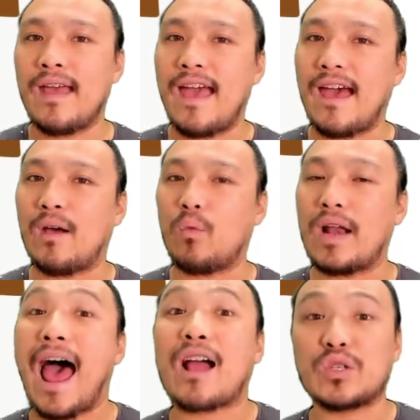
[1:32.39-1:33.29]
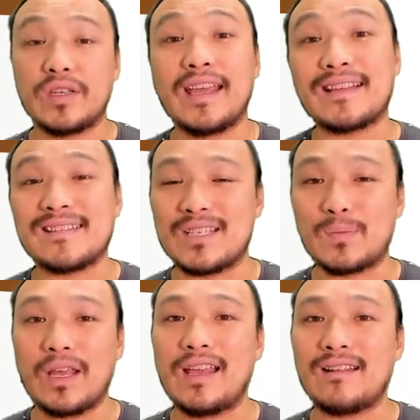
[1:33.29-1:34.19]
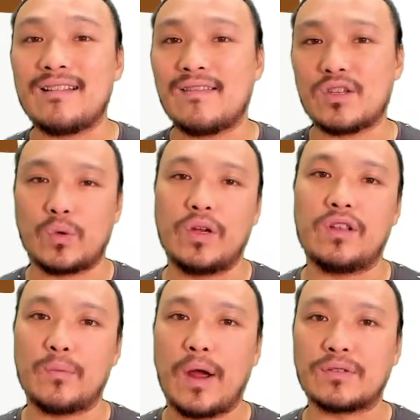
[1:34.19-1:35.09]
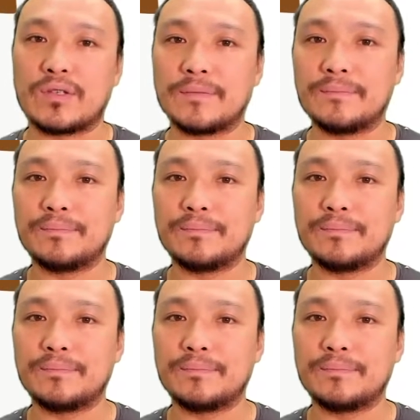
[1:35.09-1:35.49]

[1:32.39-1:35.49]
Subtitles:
and what actually gets displayed in the screen of the browser.